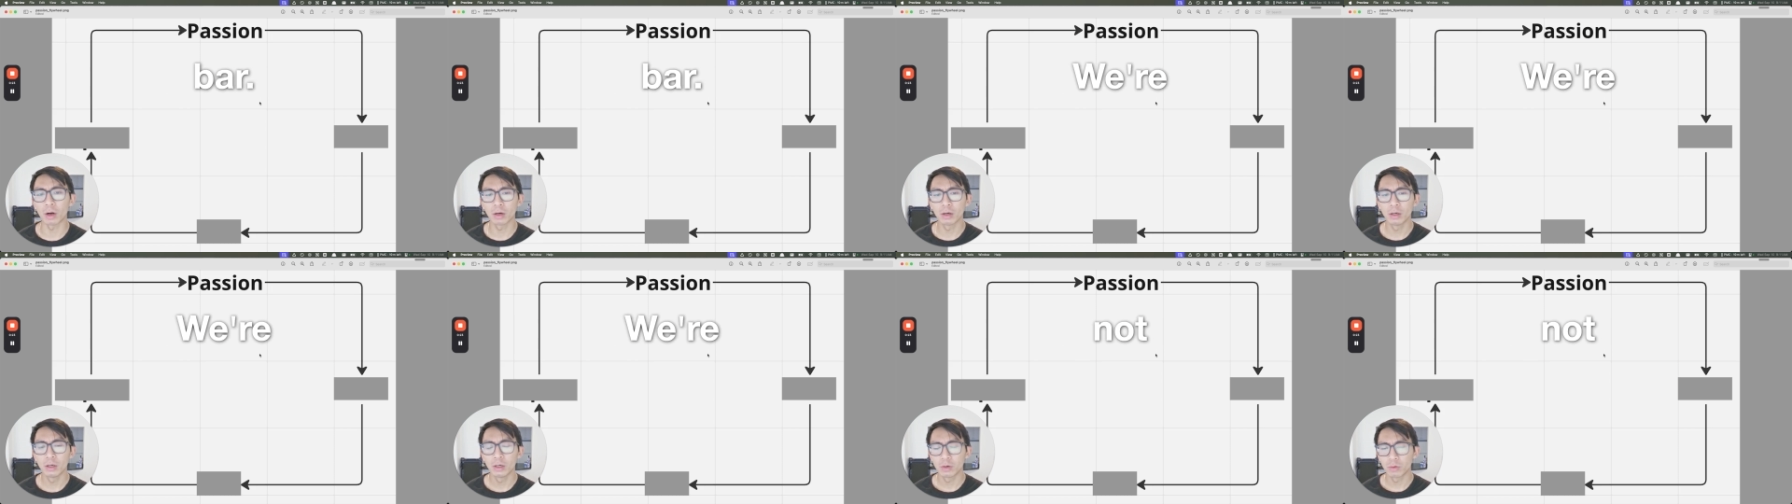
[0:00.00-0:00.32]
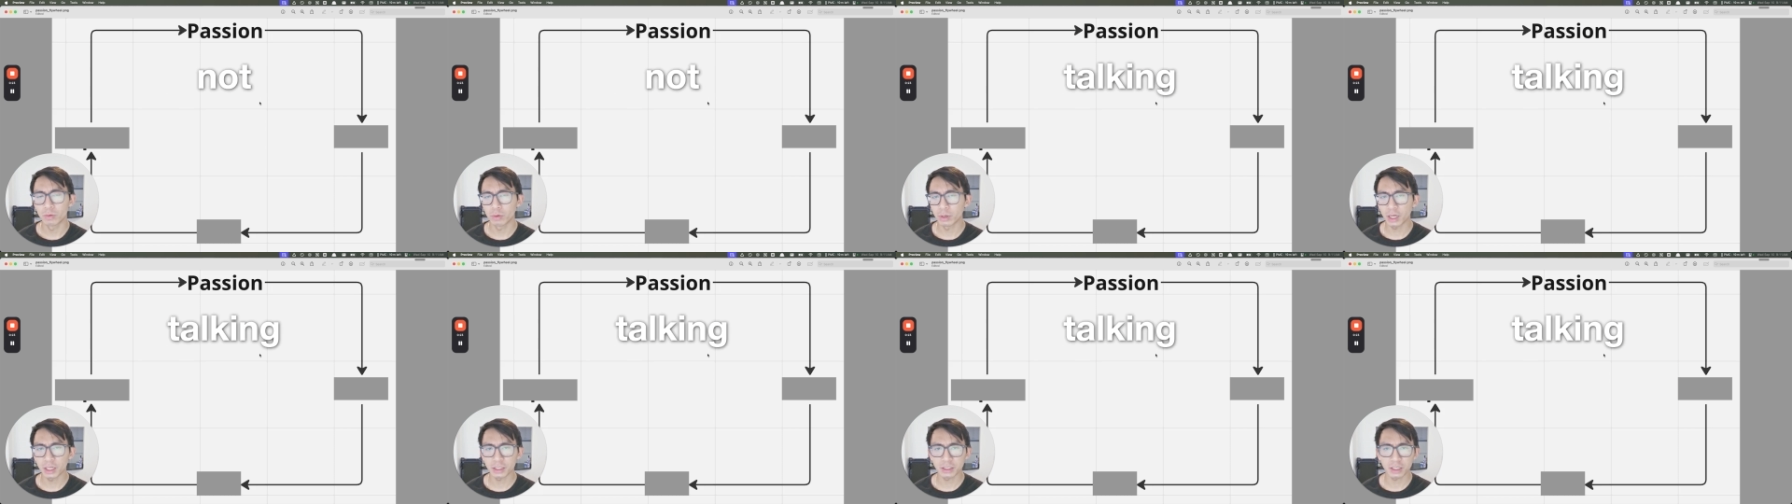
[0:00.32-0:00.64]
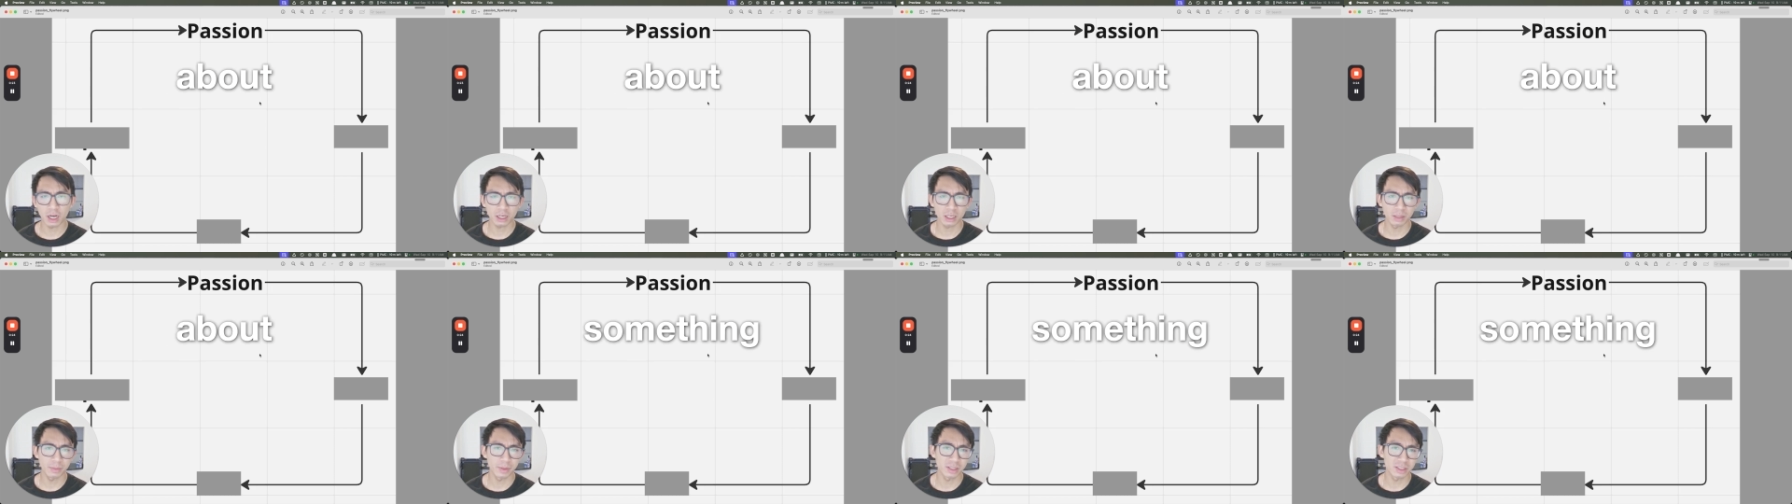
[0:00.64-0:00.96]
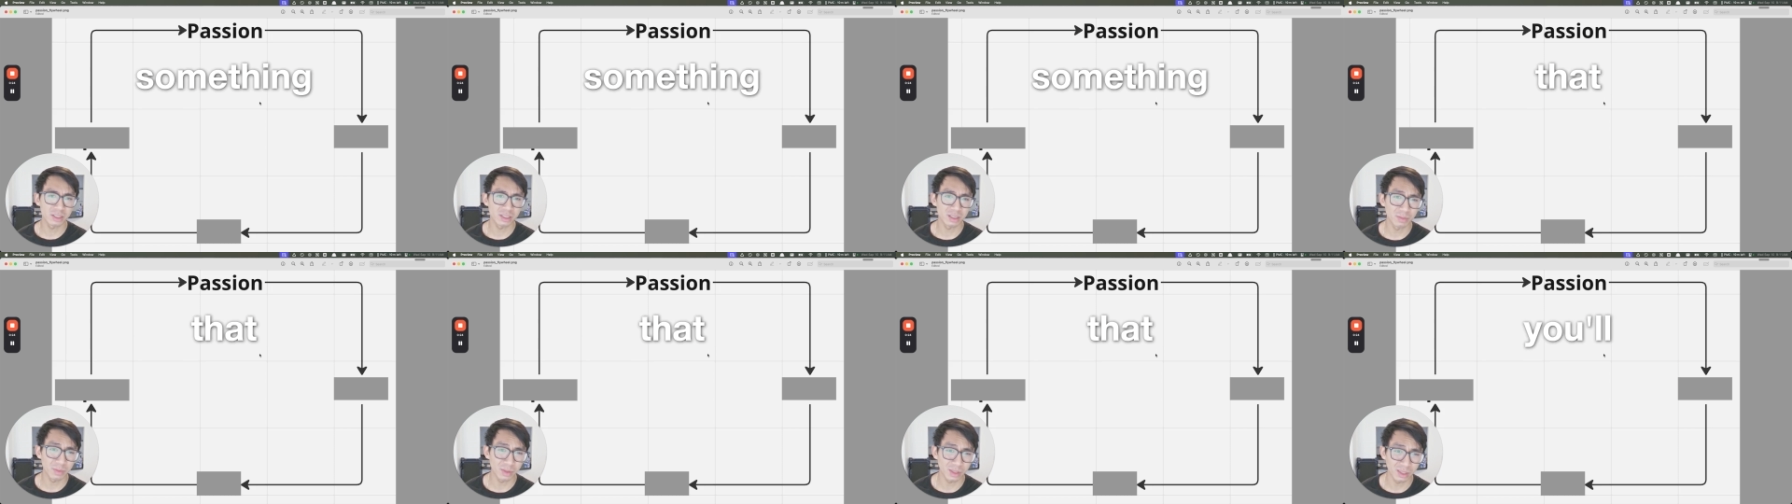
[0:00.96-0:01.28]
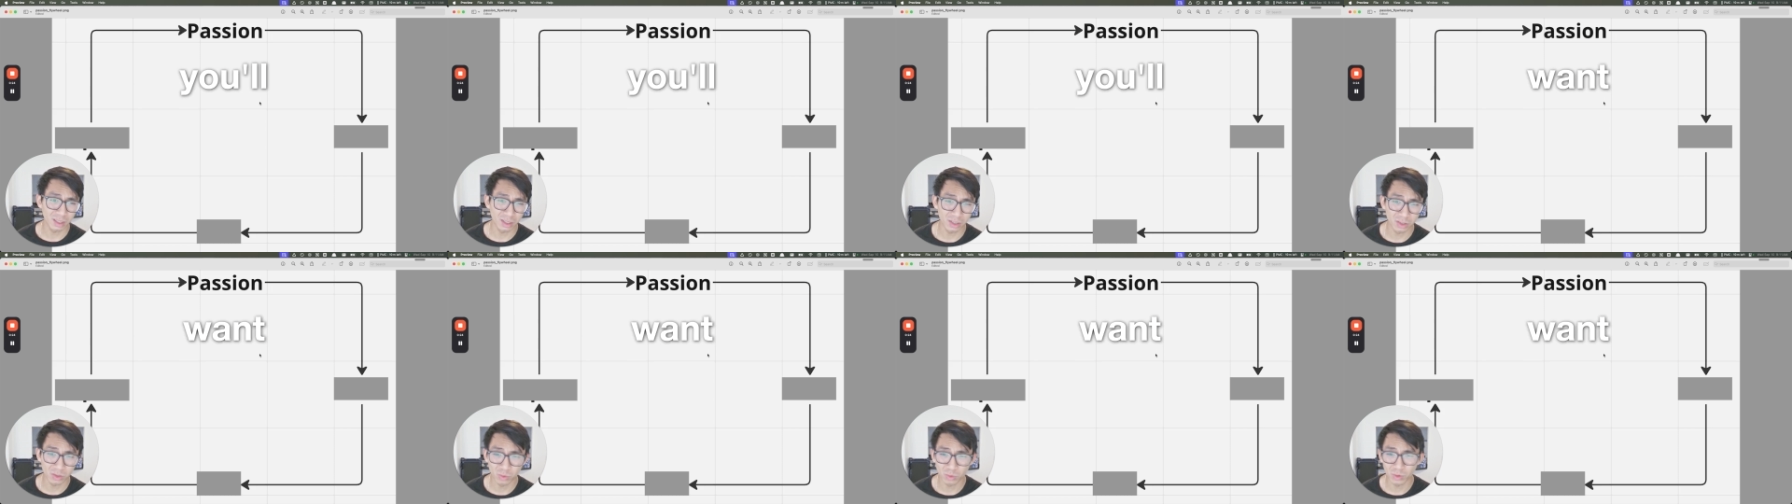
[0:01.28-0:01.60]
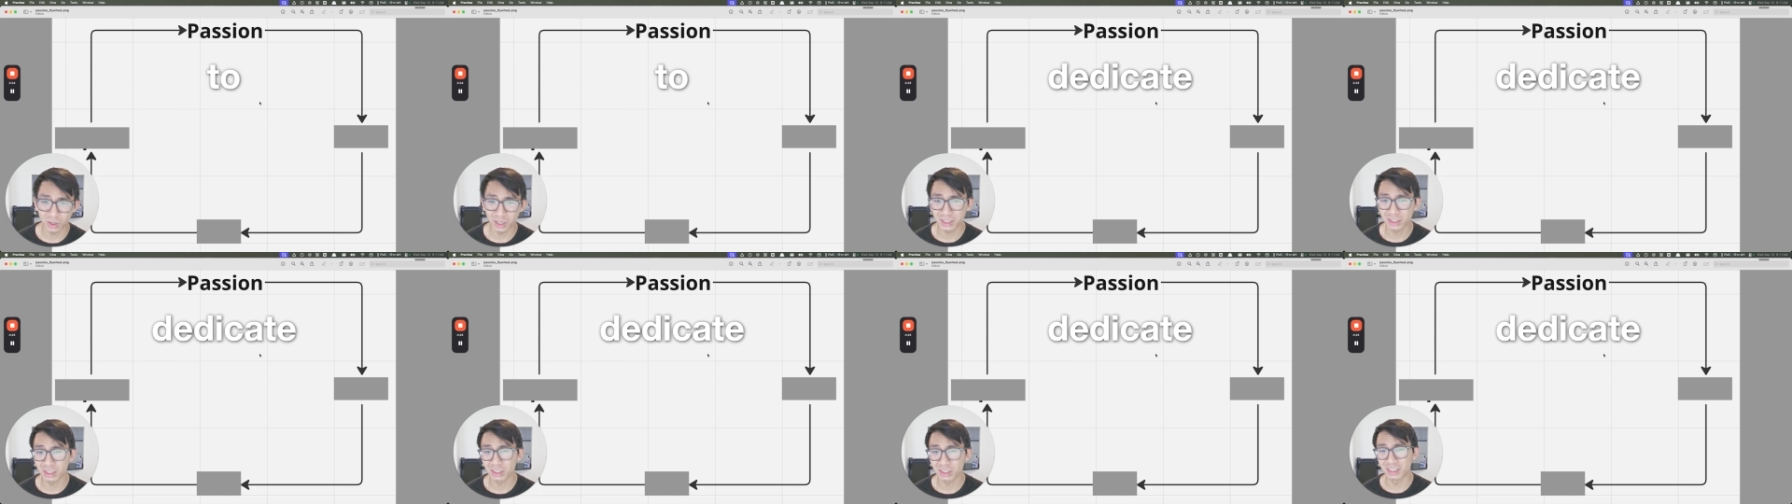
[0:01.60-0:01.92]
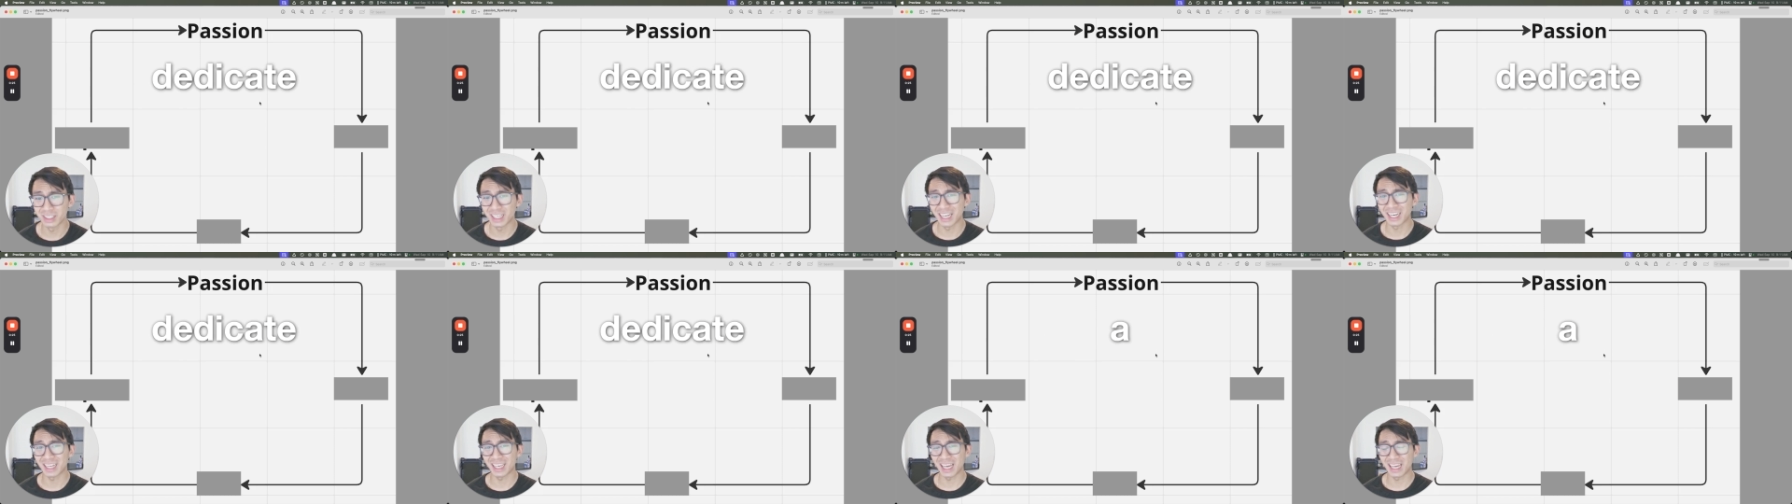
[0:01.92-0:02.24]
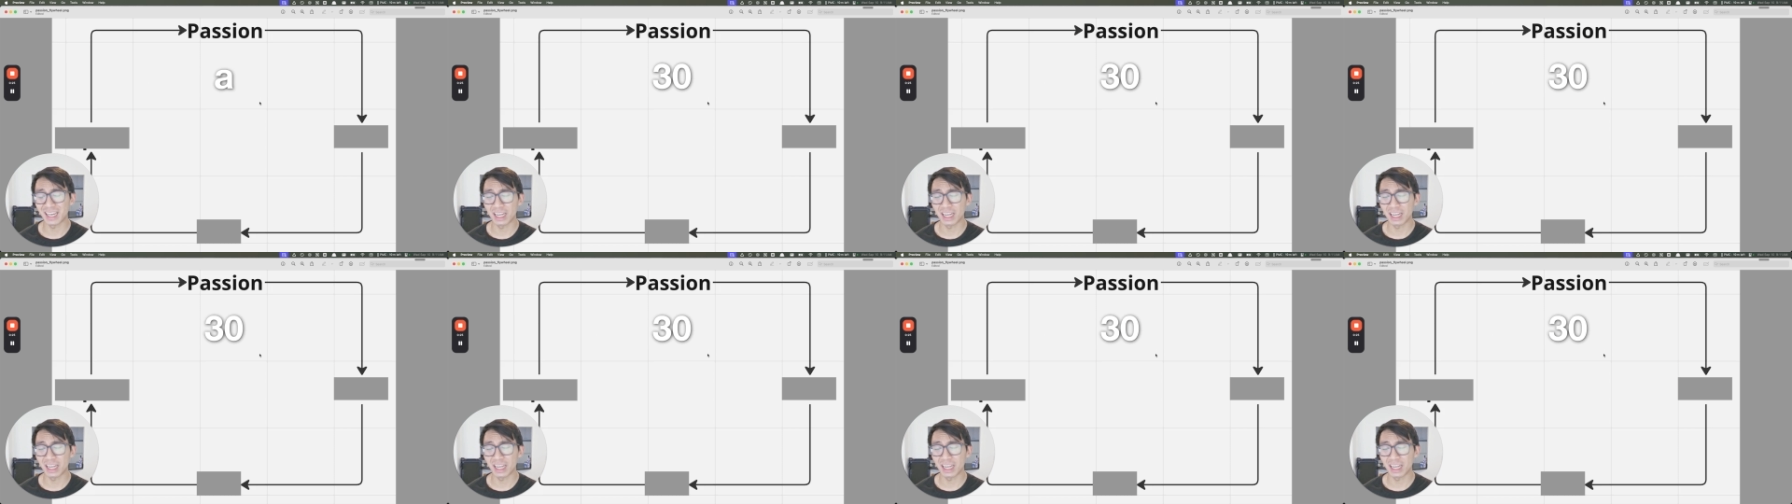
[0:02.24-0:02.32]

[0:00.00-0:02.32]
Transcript: We're not talking about something that you'll want to dedicate